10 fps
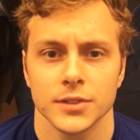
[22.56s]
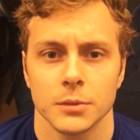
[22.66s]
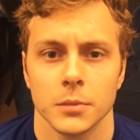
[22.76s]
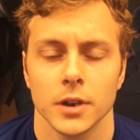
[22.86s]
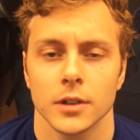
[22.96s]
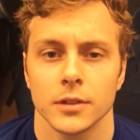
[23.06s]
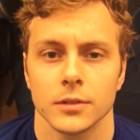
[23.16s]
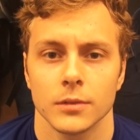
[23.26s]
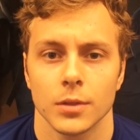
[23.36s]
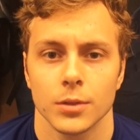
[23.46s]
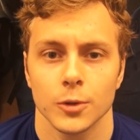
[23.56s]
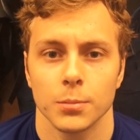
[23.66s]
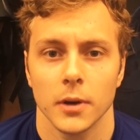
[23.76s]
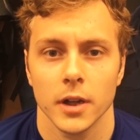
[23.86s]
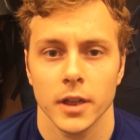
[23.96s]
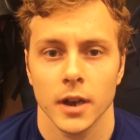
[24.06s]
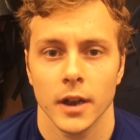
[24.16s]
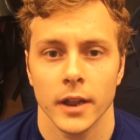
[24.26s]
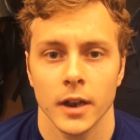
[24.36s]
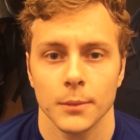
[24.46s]
to the middle and threw a puck in
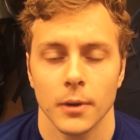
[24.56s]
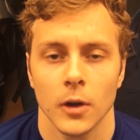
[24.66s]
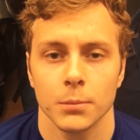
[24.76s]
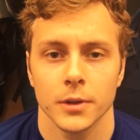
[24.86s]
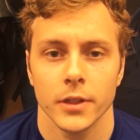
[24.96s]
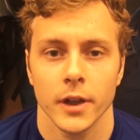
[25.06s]
on net on a power play